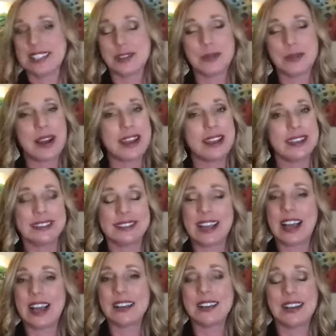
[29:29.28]
That's right.
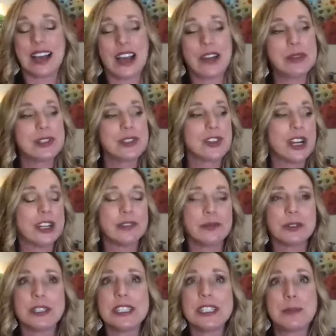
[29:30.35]
I've been trying to
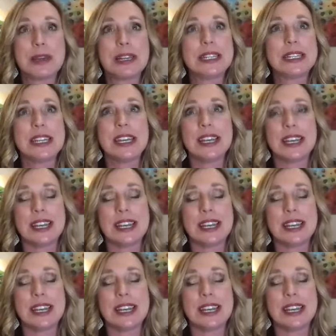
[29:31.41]
really spend,